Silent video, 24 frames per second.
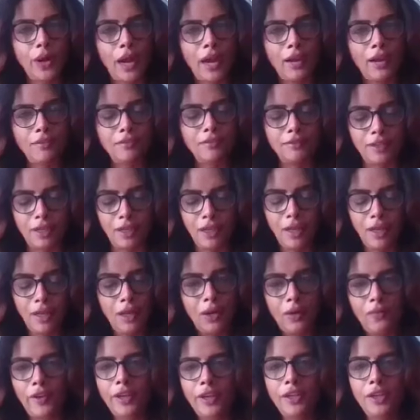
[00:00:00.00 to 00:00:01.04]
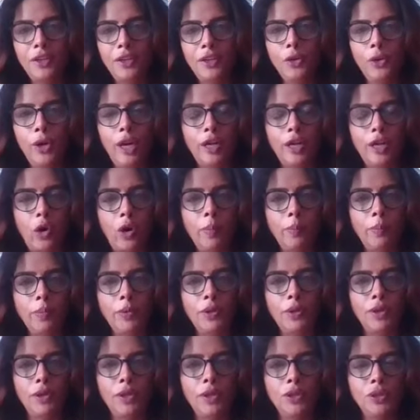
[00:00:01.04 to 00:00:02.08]
did you
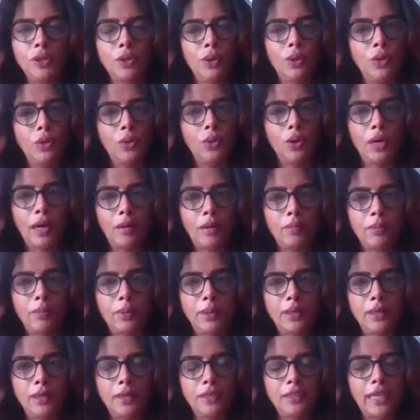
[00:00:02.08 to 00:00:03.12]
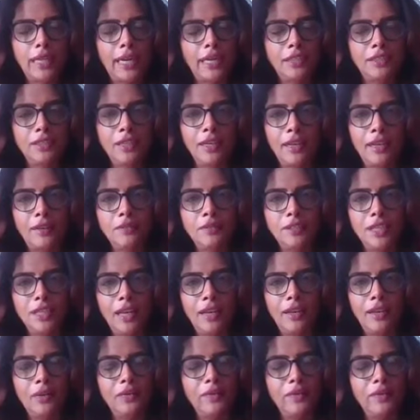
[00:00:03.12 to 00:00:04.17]
adopt to low carb dietary
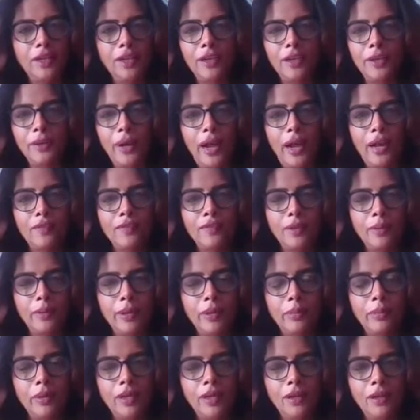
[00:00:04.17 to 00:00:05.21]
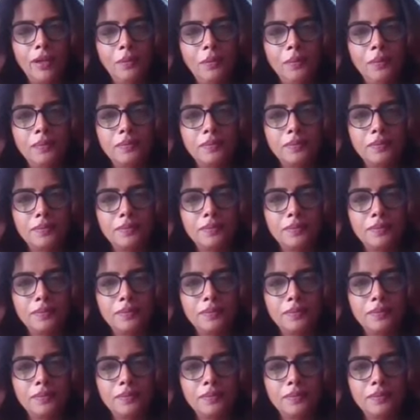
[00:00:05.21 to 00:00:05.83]
lifestyle, and when did you have the baby?